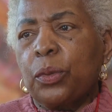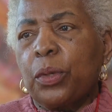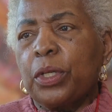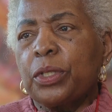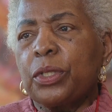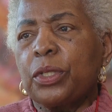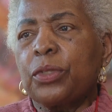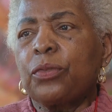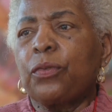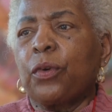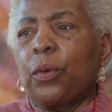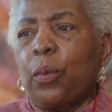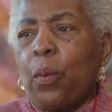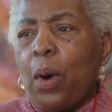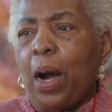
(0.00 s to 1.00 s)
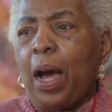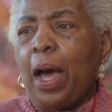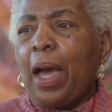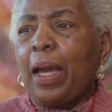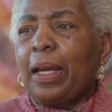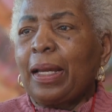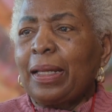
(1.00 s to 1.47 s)
questions for
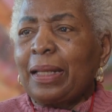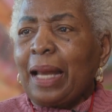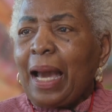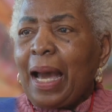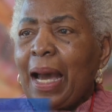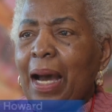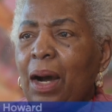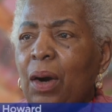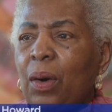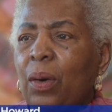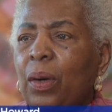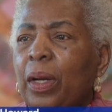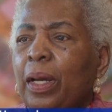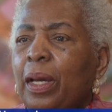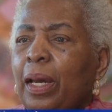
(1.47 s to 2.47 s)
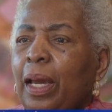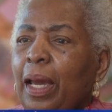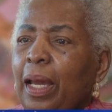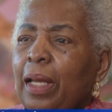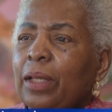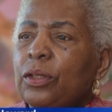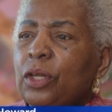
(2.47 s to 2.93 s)
why and how,
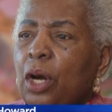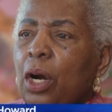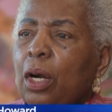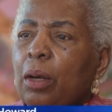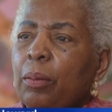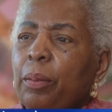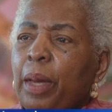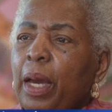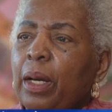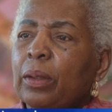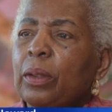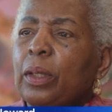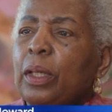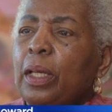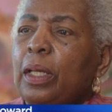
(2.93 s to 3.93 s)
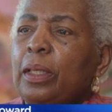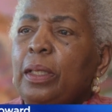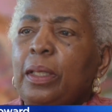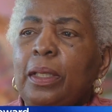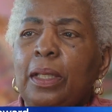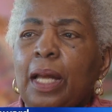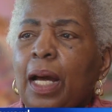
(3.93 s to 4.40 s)
and talk about
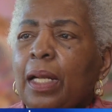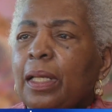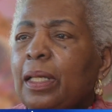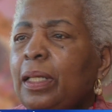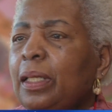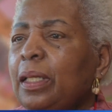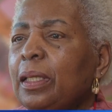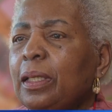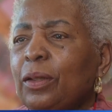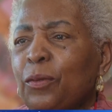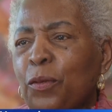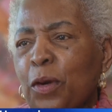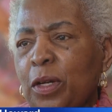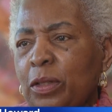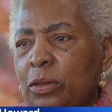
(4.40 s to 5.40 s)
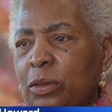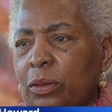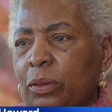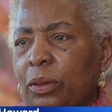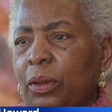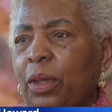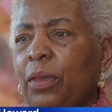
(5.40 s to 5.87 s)
not anything
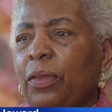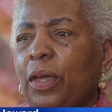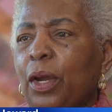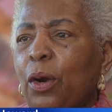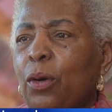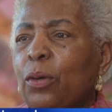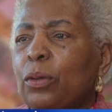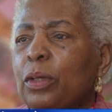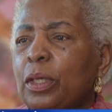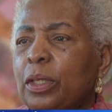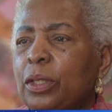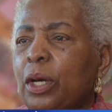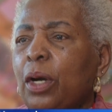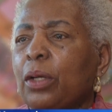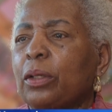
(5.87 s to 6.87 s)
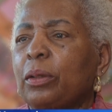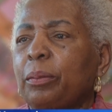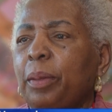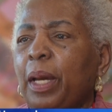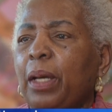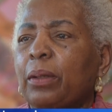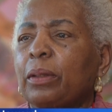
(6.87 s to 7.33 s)
racial, they only talked
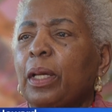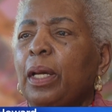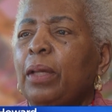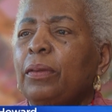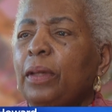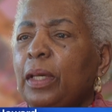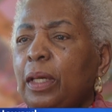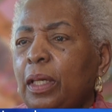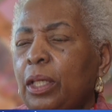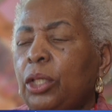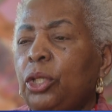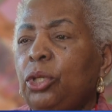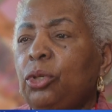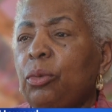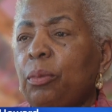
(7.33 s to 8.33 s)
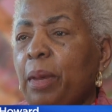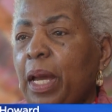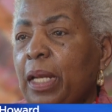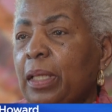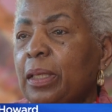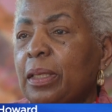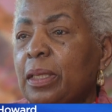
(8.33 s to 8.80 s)
about the
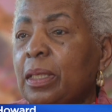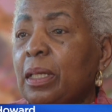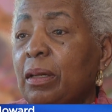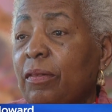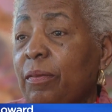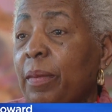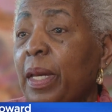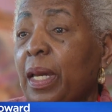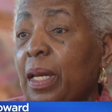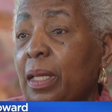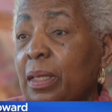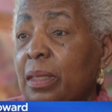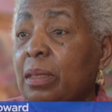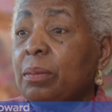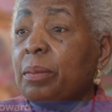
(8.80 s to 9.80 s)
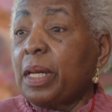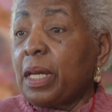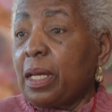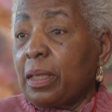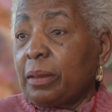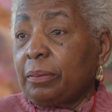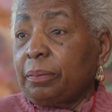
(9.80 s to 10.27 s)
inhumanity of man to man.